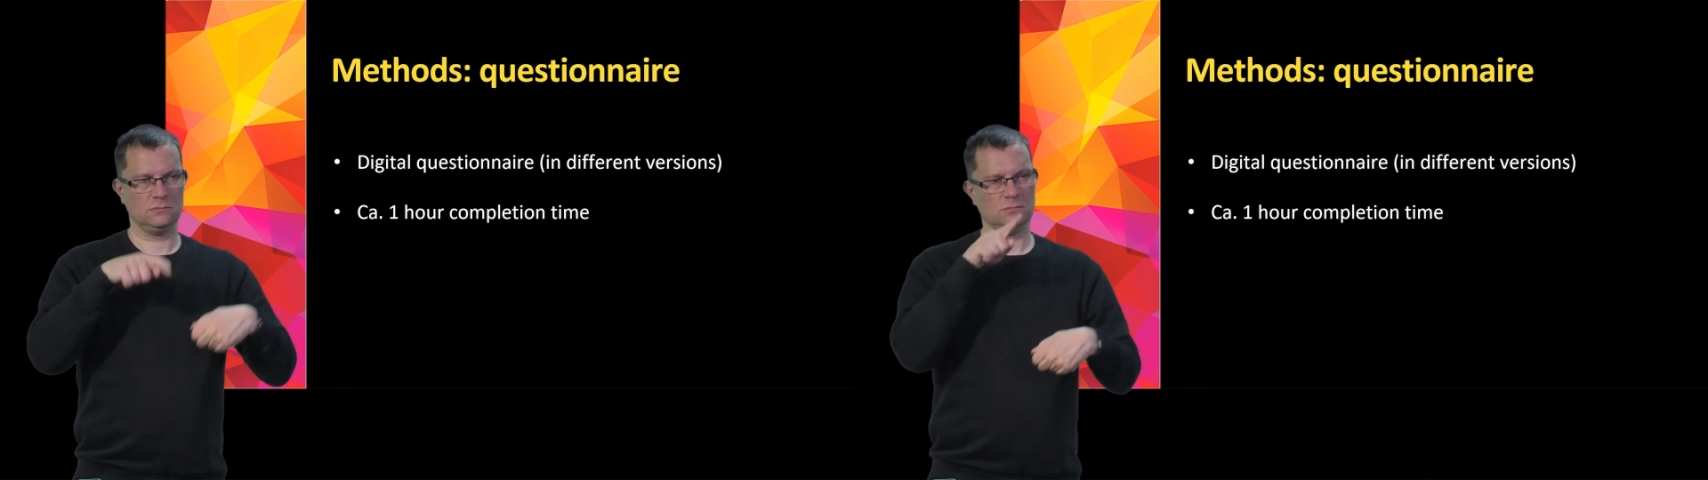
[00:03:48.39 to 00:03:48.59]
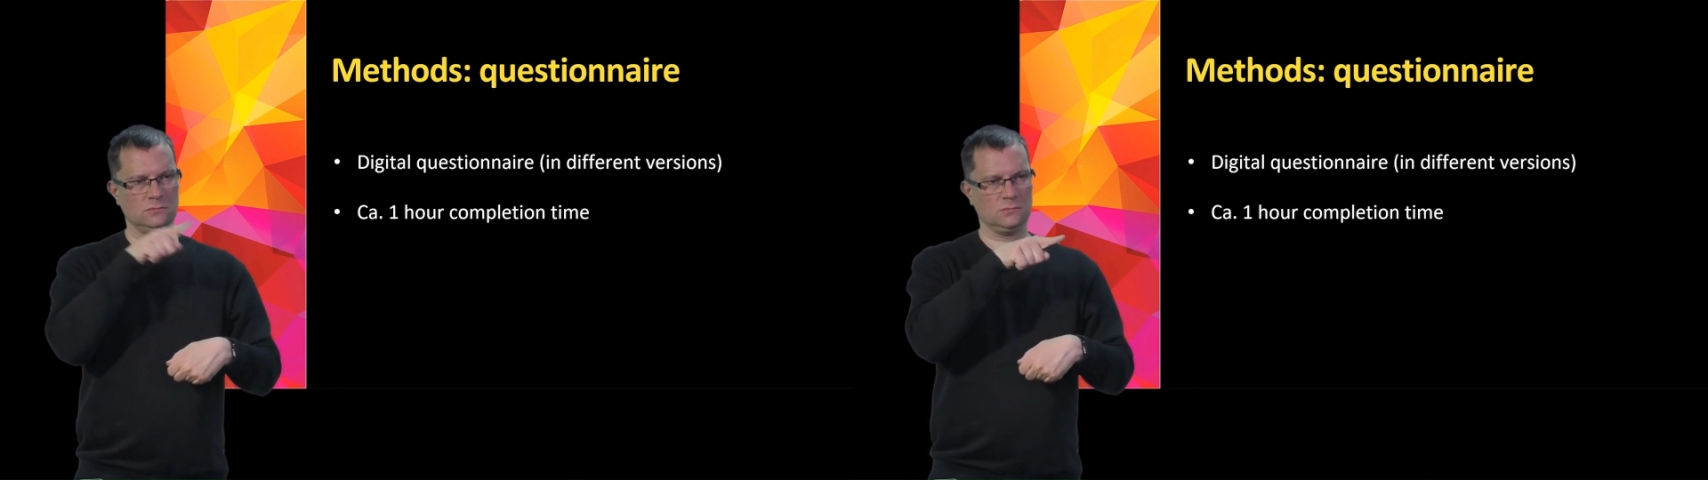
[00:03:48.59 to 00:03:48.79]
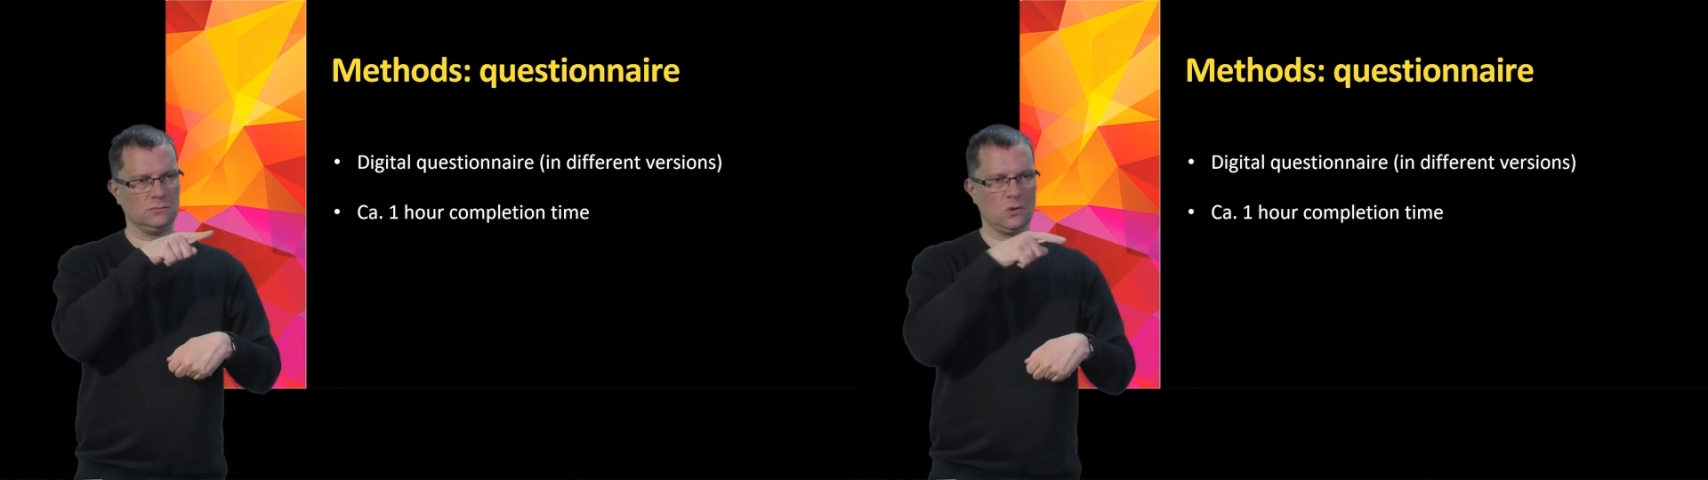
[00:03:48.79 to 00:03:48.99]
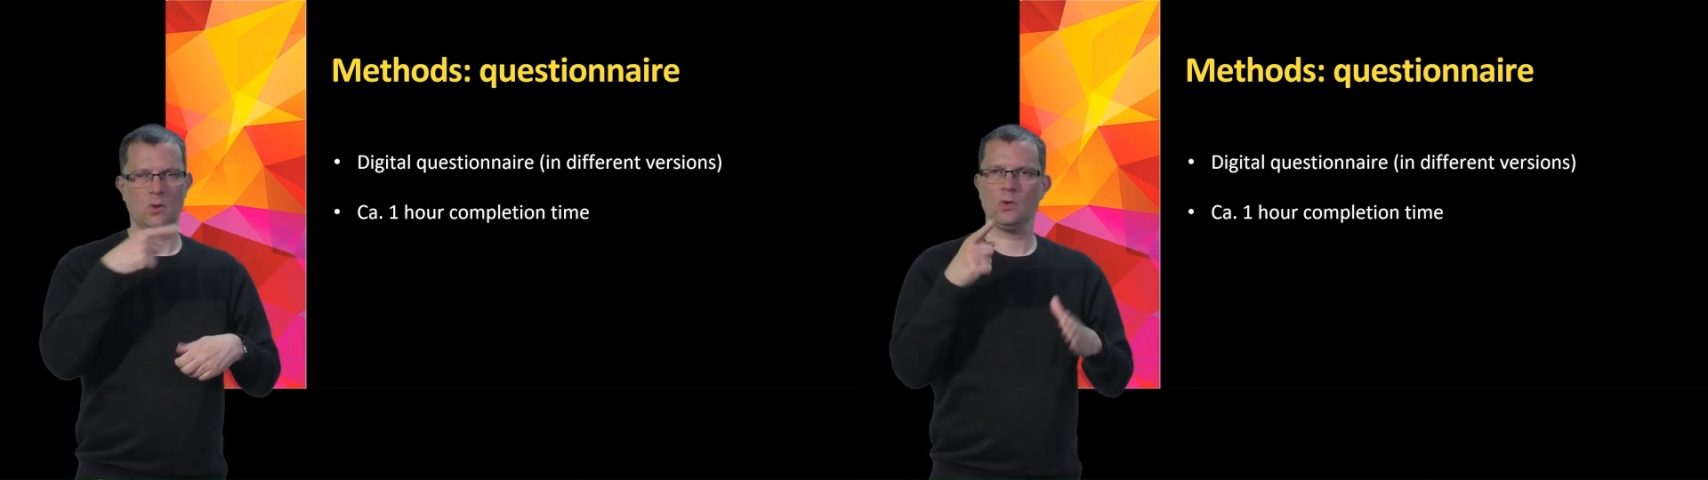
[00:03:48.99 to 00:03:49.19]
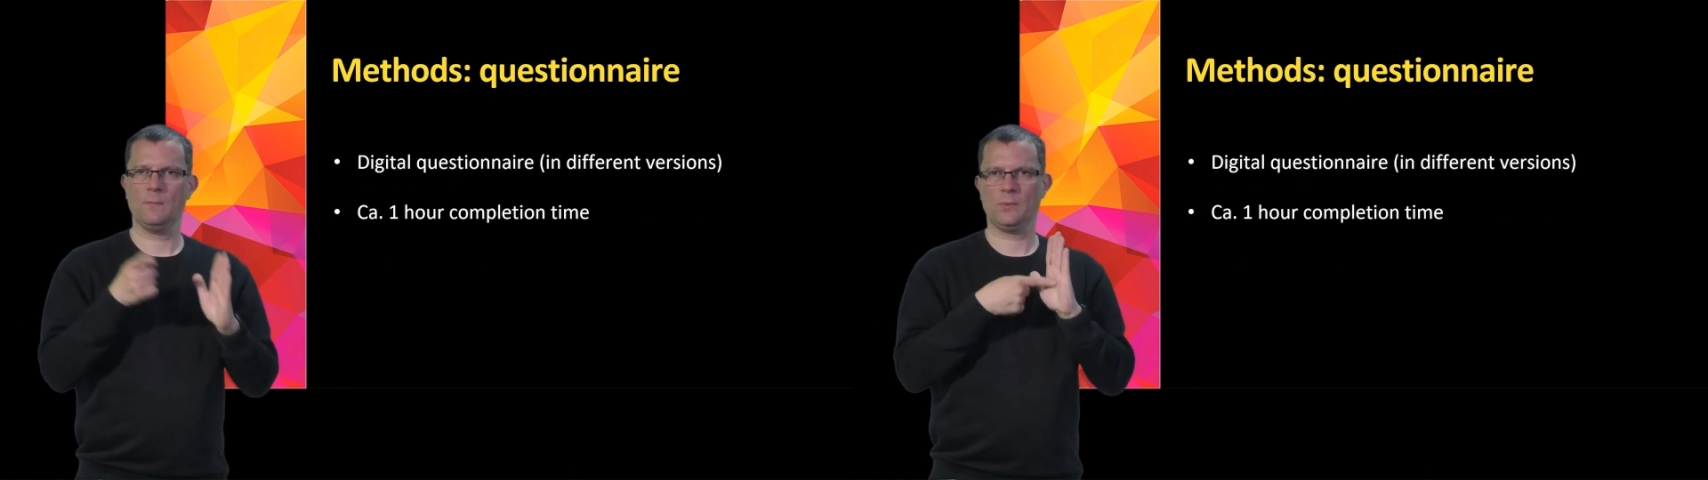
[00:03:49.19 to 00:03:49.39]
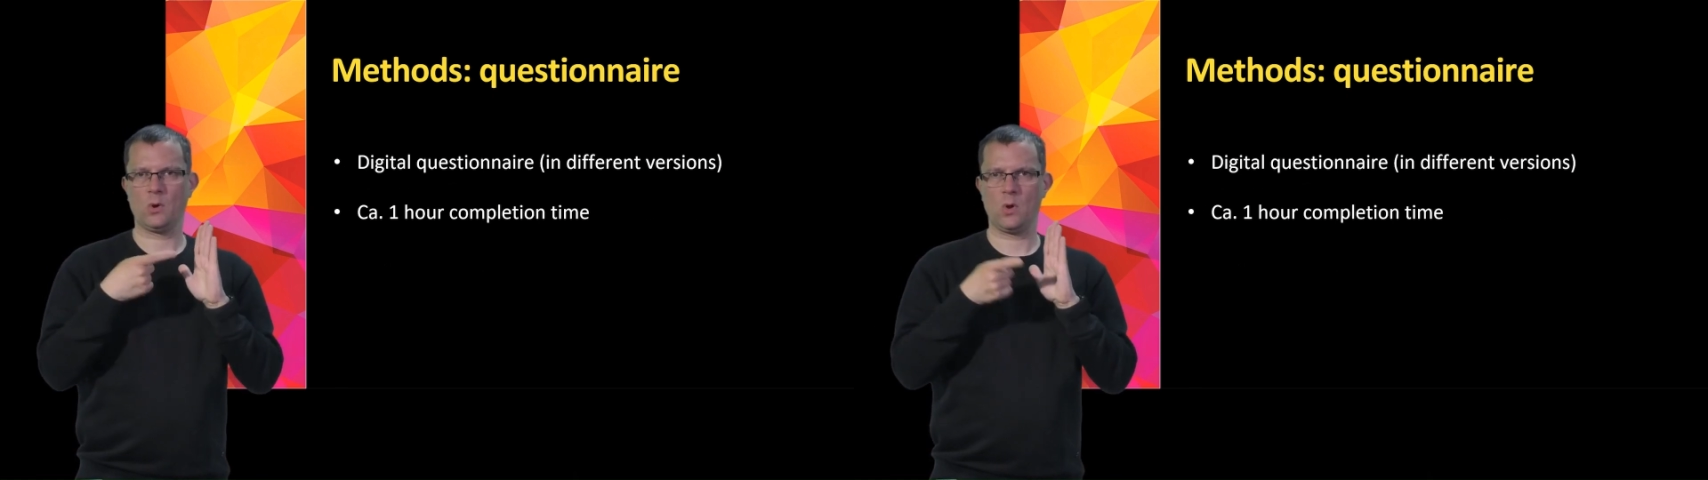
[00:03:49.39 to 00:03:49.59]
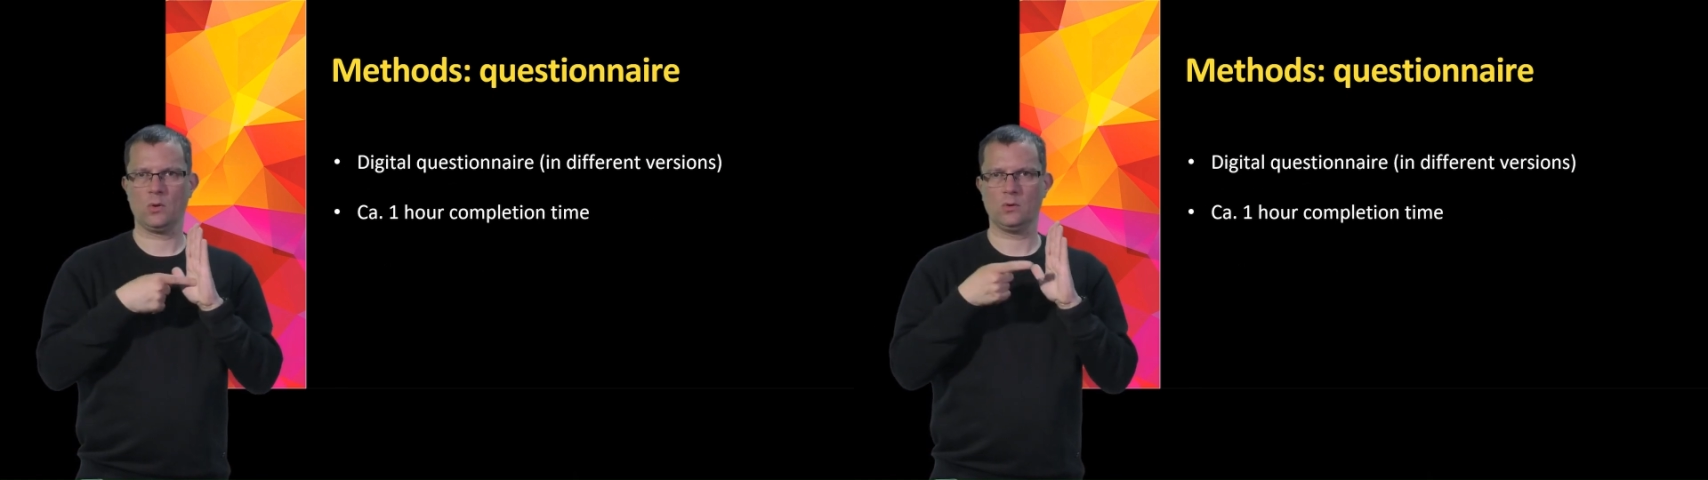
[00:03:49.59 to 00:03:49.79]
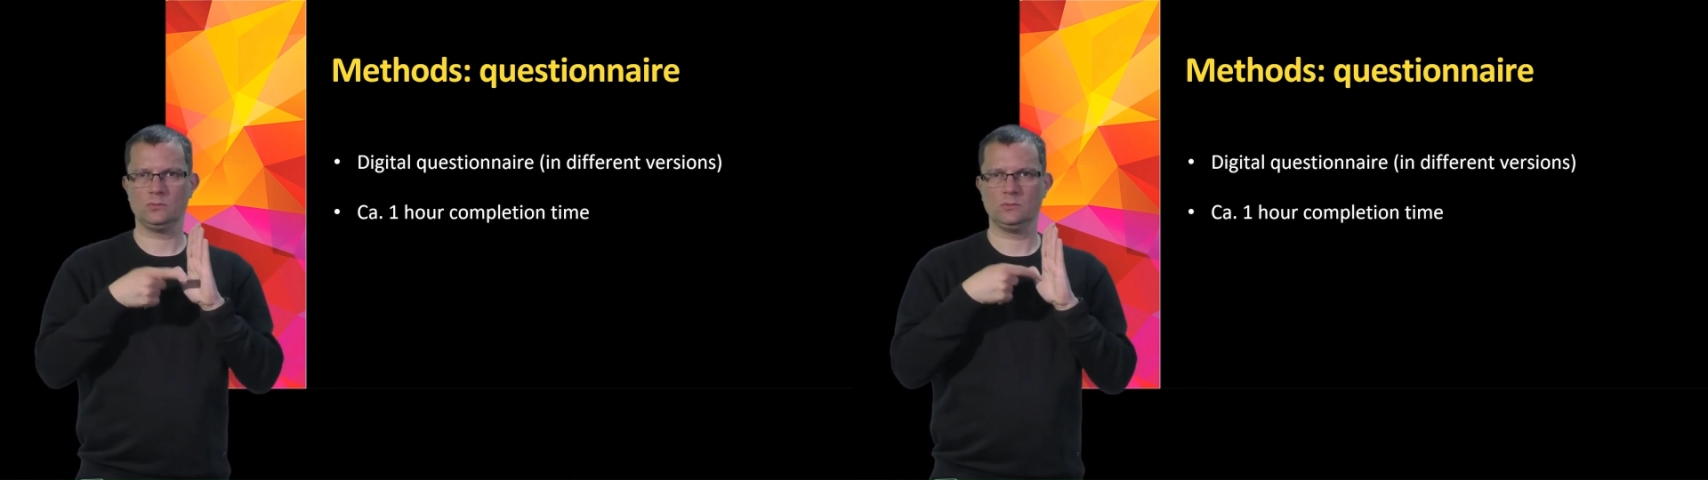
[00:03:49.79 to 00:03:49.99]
in different domains.